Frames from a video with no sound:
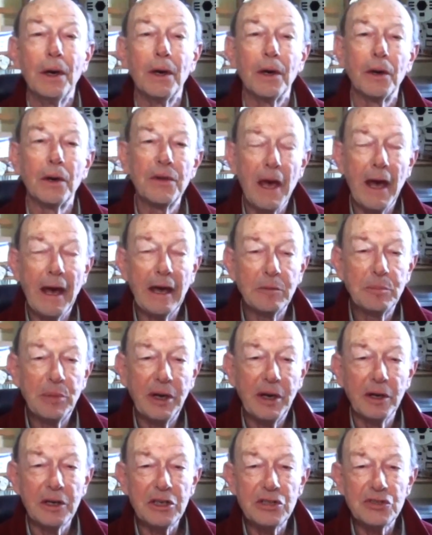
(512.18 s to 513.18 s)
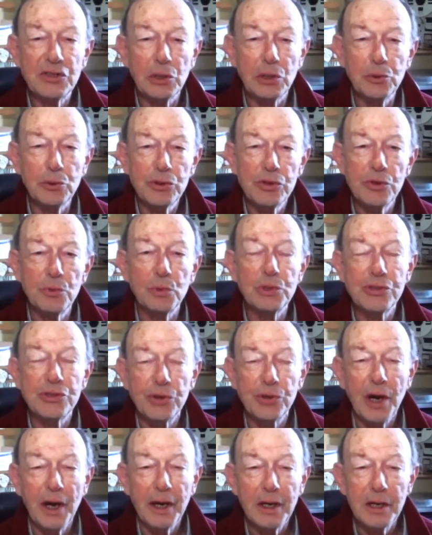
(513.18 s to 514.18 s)
The ag parity solution
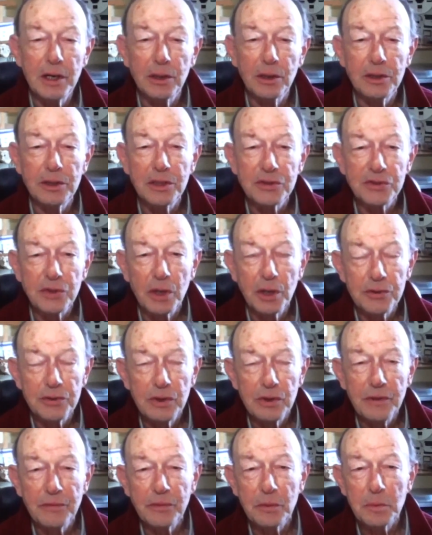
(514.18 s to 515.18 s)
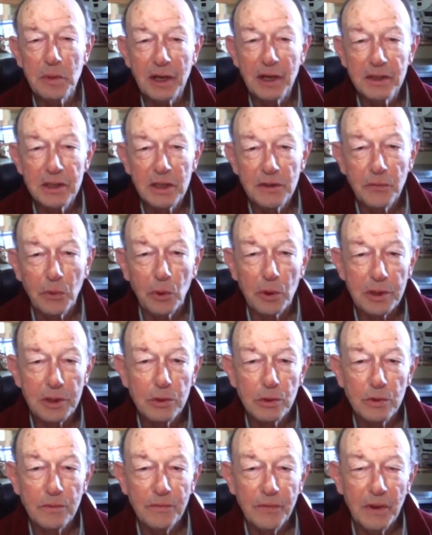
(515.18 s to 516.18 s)
was tried here in this country from
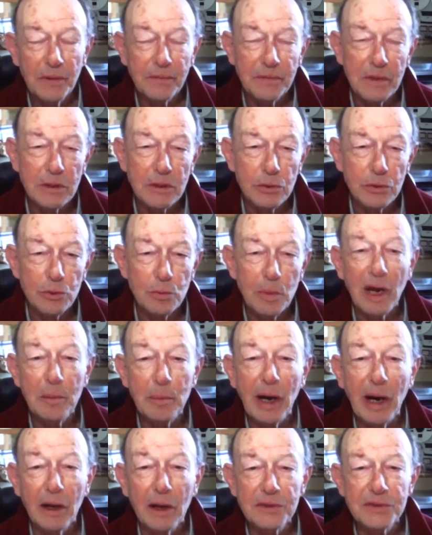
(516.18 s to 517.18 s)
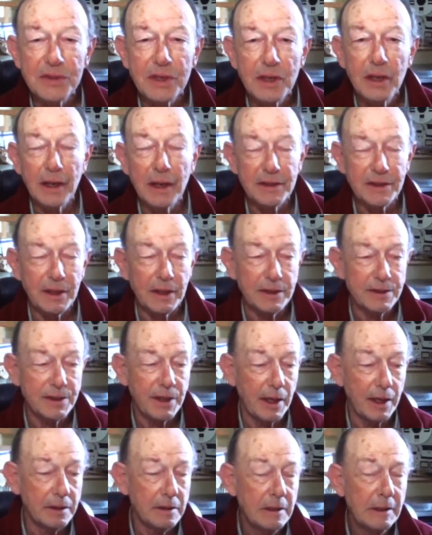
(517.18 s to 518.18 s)
1942 to 52 by policy, as I
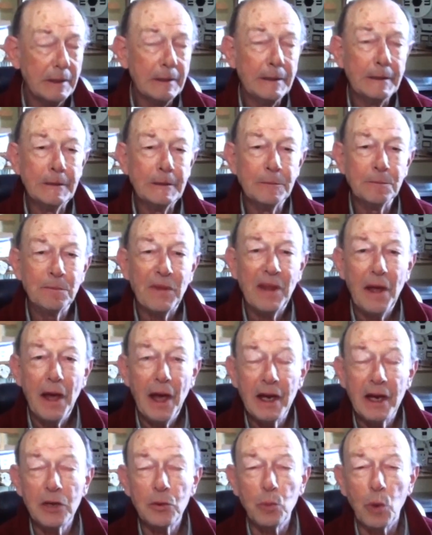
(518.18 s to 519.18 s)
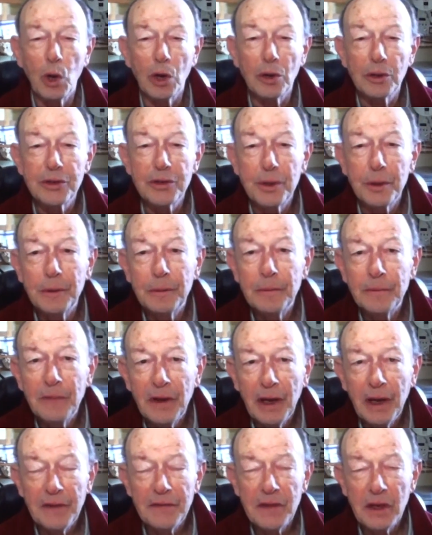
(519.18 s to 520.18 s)
said, and it worked.
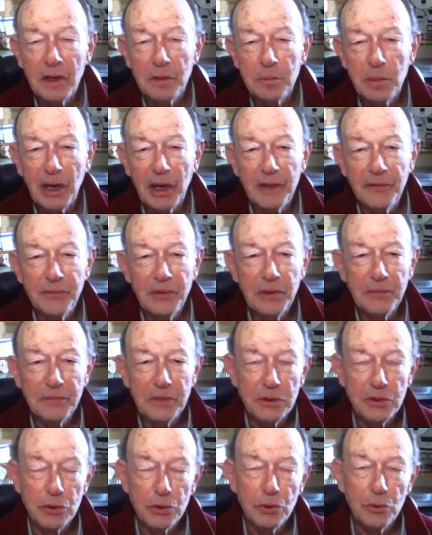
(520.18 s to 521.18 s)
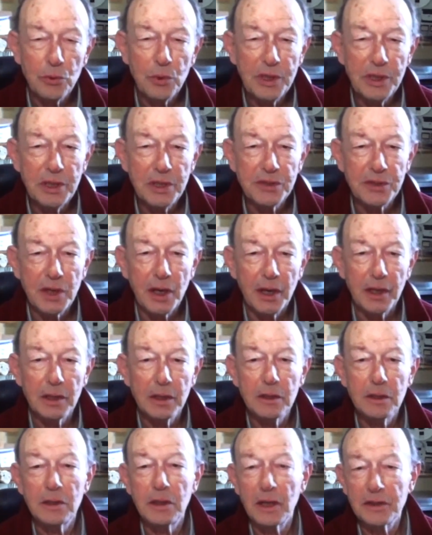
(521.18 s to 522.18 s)
And then by 52 we
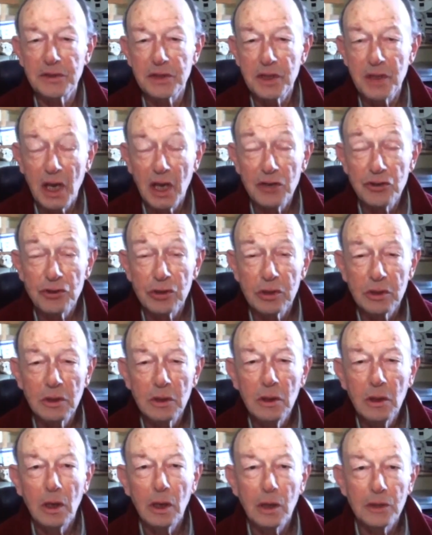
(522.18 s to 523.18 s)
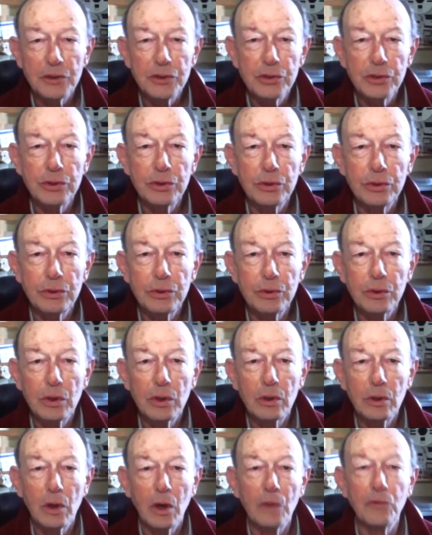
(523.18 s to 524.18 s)
decided as a nation
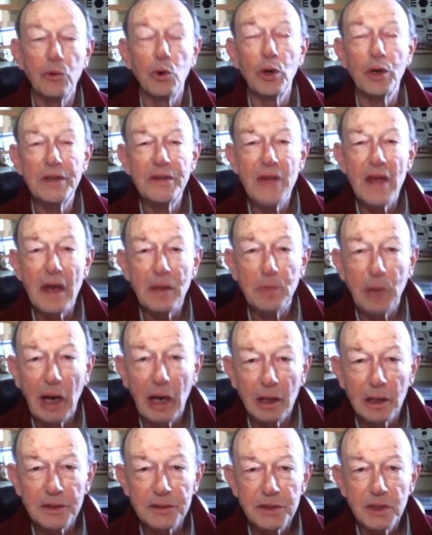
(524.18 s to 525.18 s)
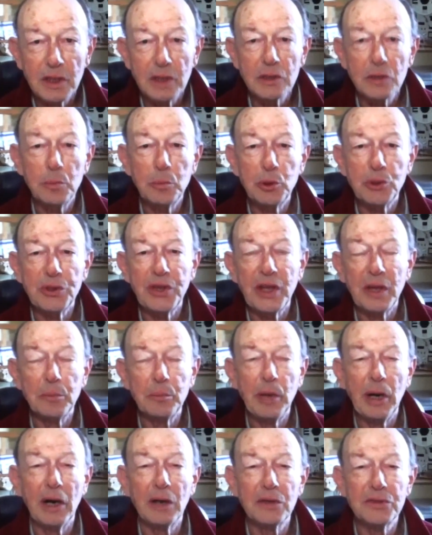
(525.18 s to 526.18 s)
to avoid that policy, to put
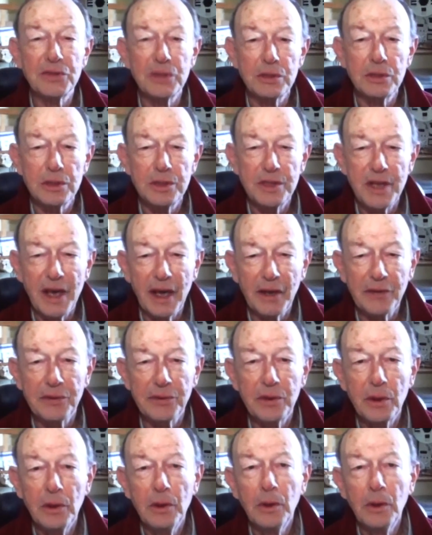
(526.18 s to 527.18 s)
that policy to death